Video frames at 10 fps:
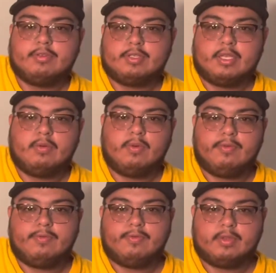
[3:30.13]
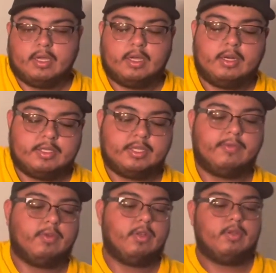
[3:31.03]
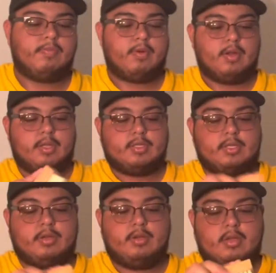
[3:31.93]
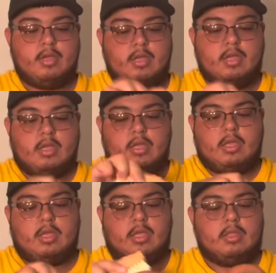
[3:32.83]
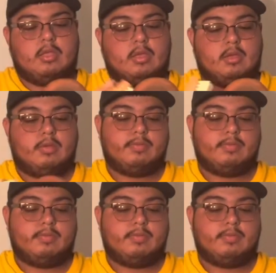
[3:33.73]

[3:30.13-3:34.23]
see, we've done several other products here in the